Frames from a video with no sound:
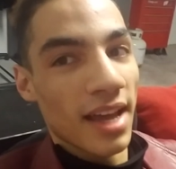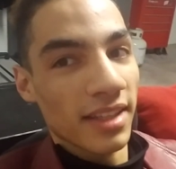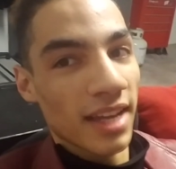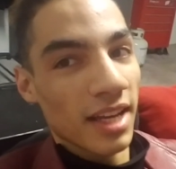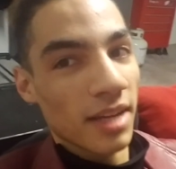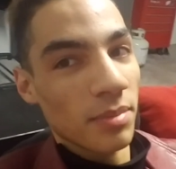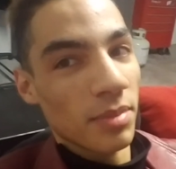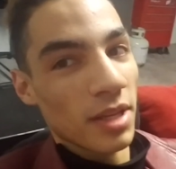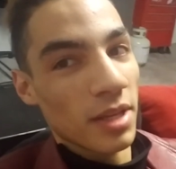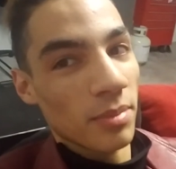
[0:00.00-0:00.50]
You
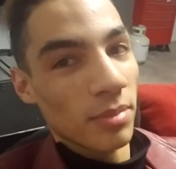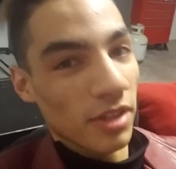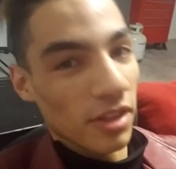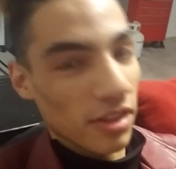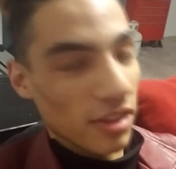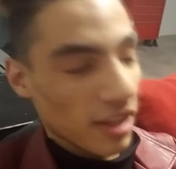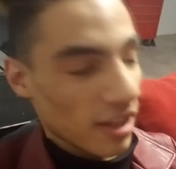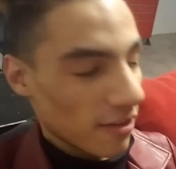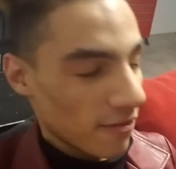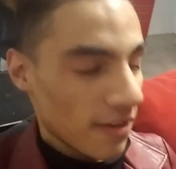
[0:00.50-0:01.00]
gotta be able to
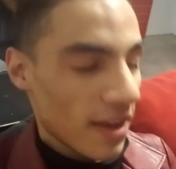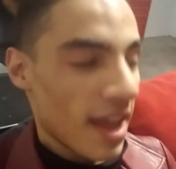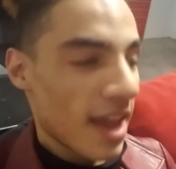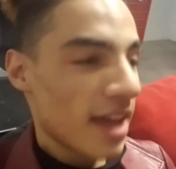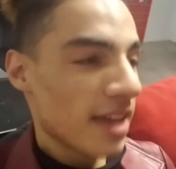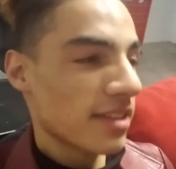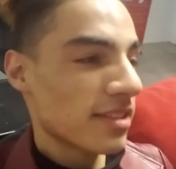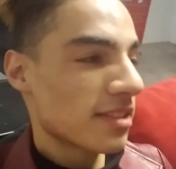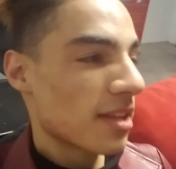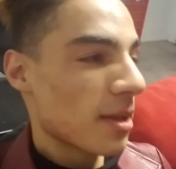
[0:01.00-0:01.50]
think
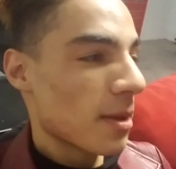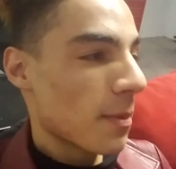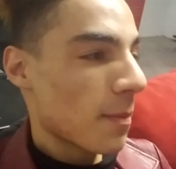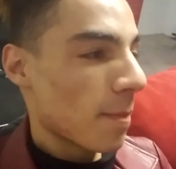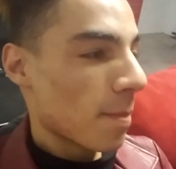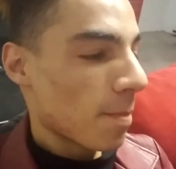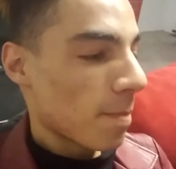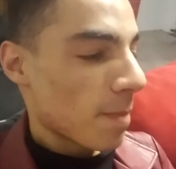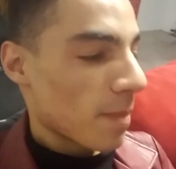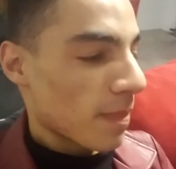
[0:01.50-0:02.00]
fast.
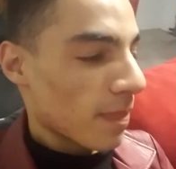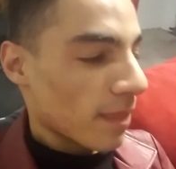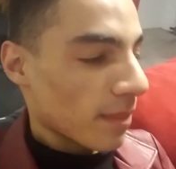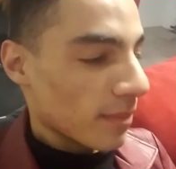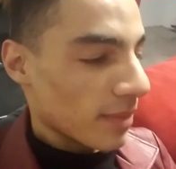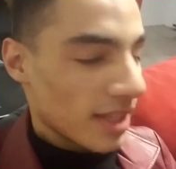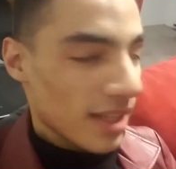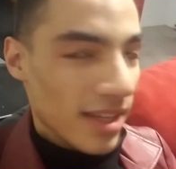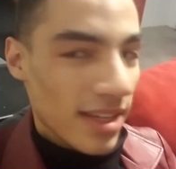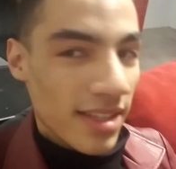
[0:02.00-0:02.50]

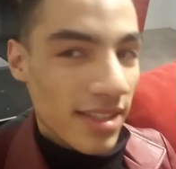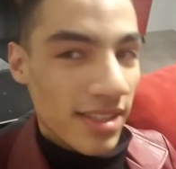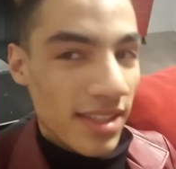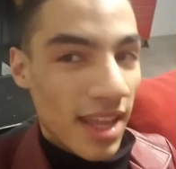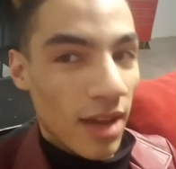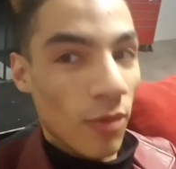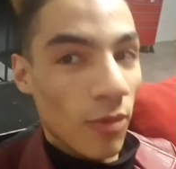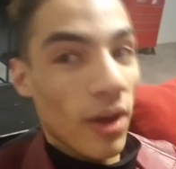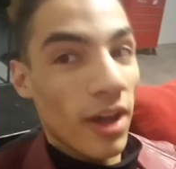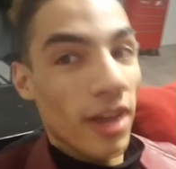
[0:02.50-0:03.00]
Because
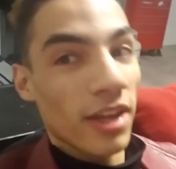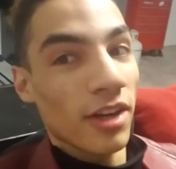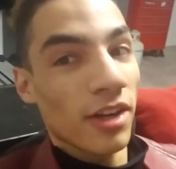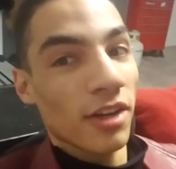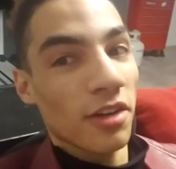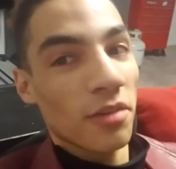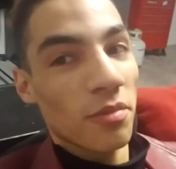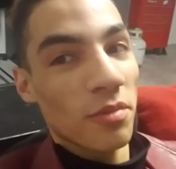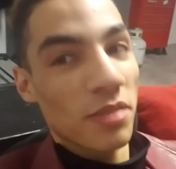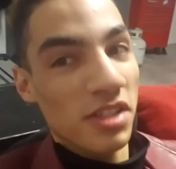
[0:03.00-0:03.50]
that
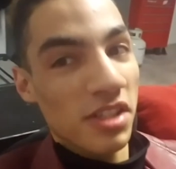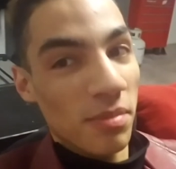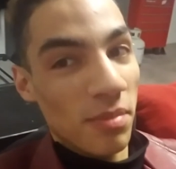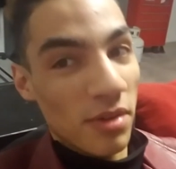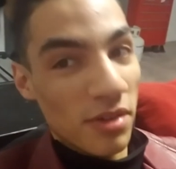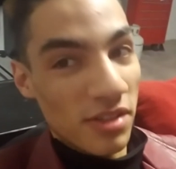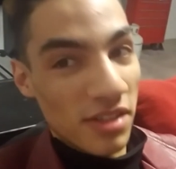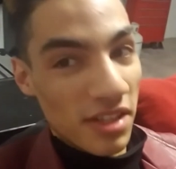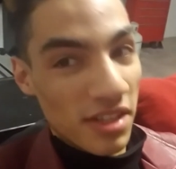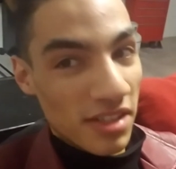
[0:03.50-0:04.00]
wire was
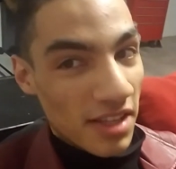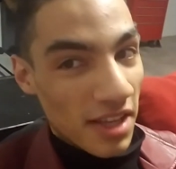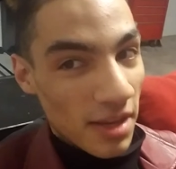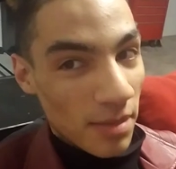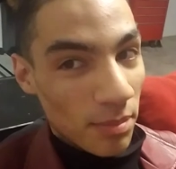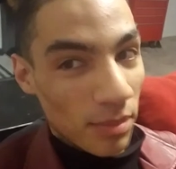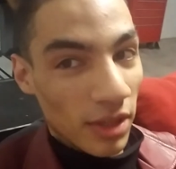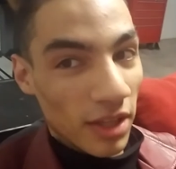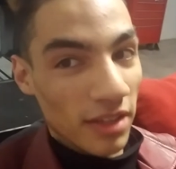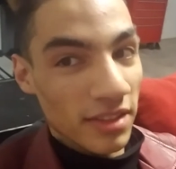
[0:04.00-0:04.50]
supposed to stay
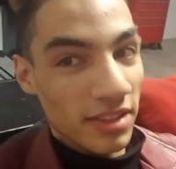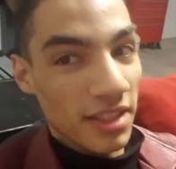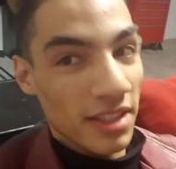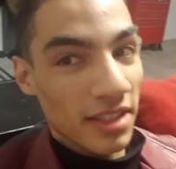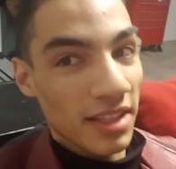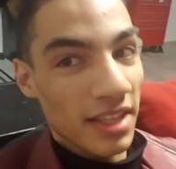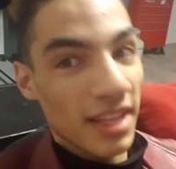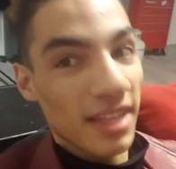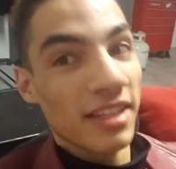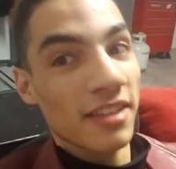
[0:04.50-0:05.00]
plugged in.
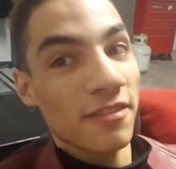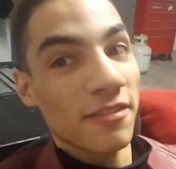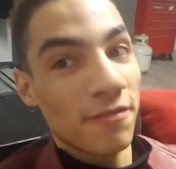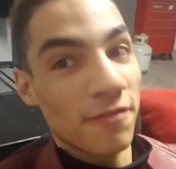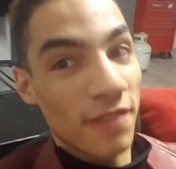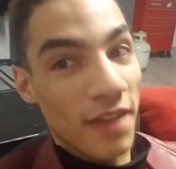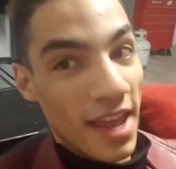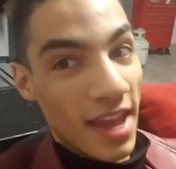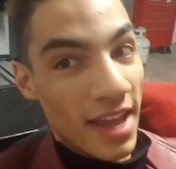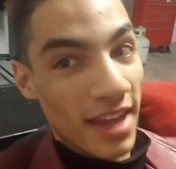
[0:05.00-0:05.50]
And in
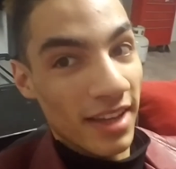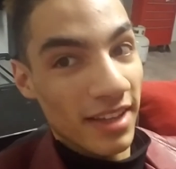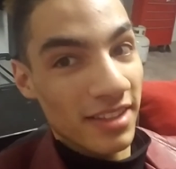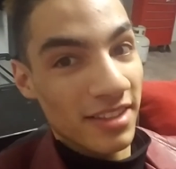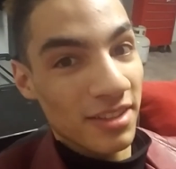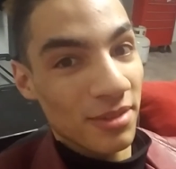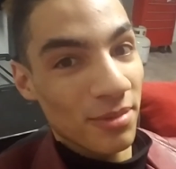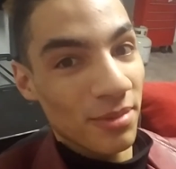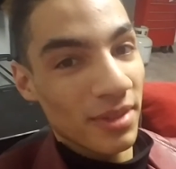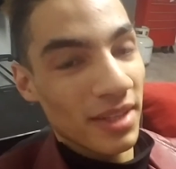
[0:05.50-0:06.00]
fact,
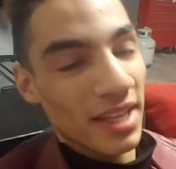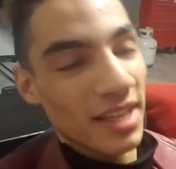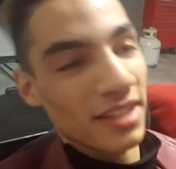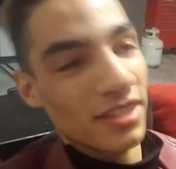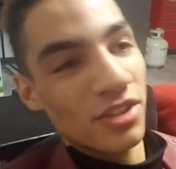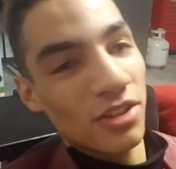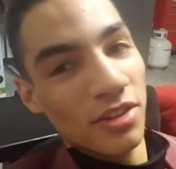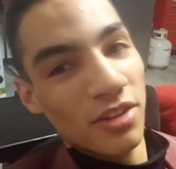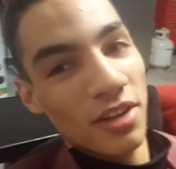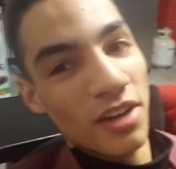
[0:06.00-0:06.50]
when I
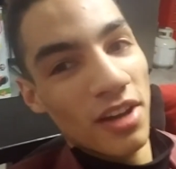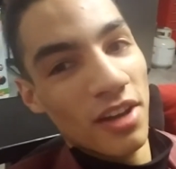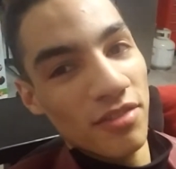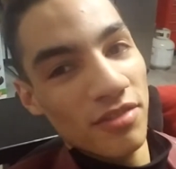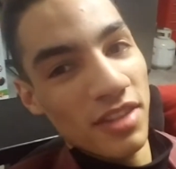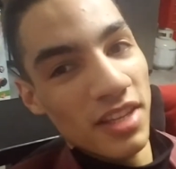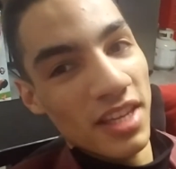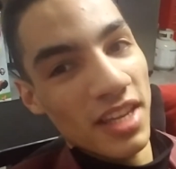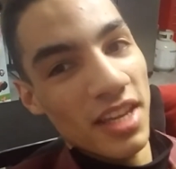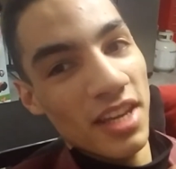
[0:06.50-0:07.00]
took off the
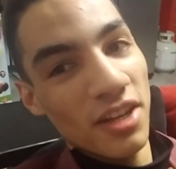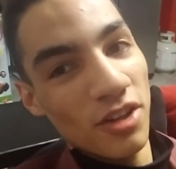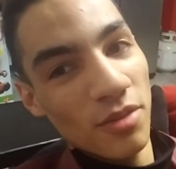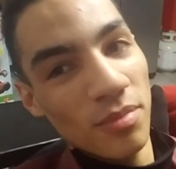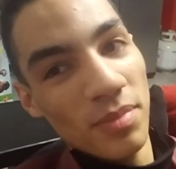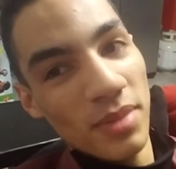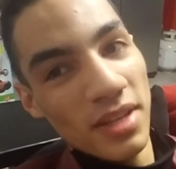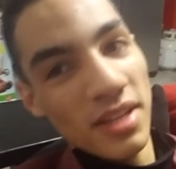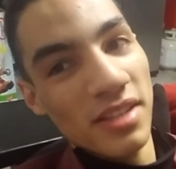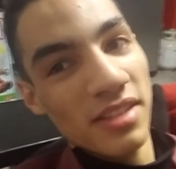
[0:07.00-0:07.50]
inner
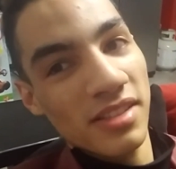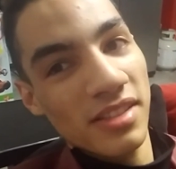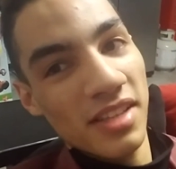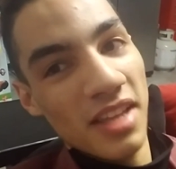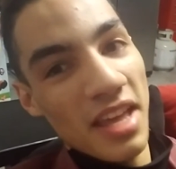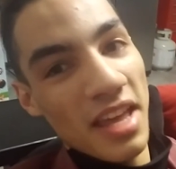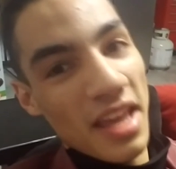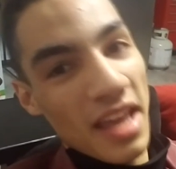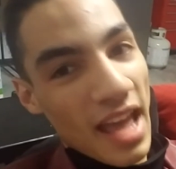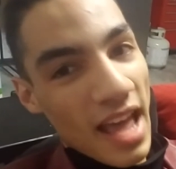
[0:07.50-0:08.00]
piece,
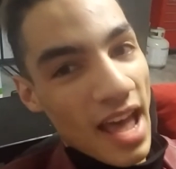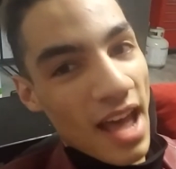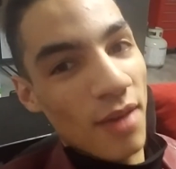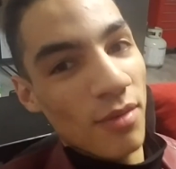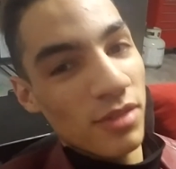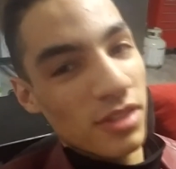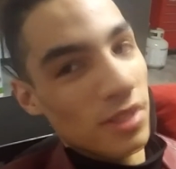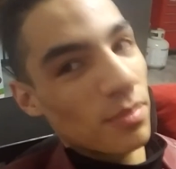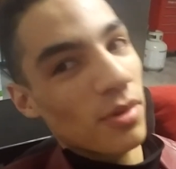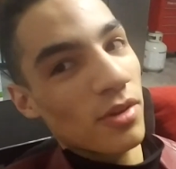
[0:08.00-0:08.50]
I was
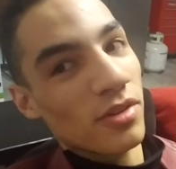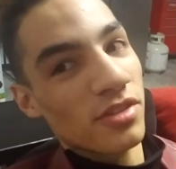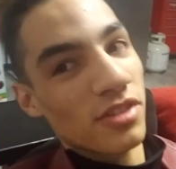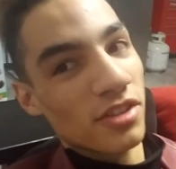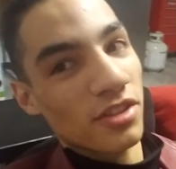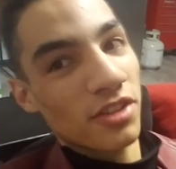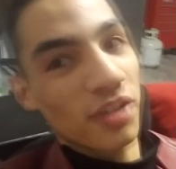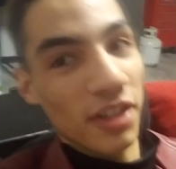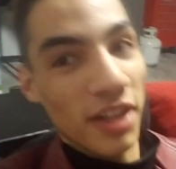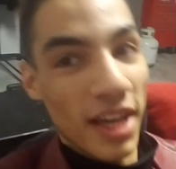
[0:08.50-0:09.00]
supposed to
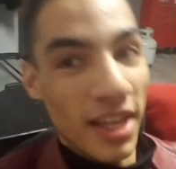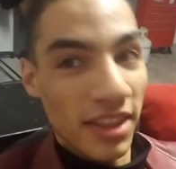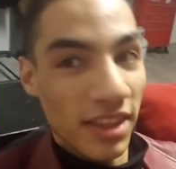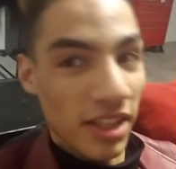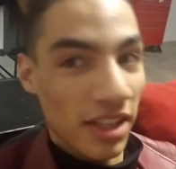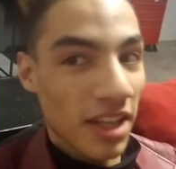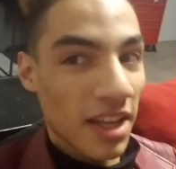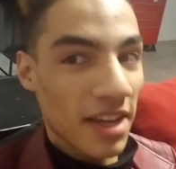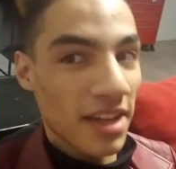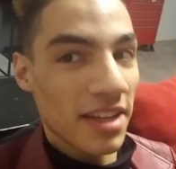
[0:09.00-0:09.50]
turn on the
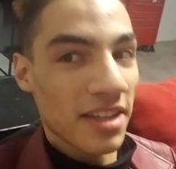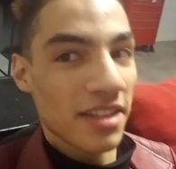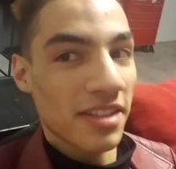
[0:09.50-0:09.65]
lights.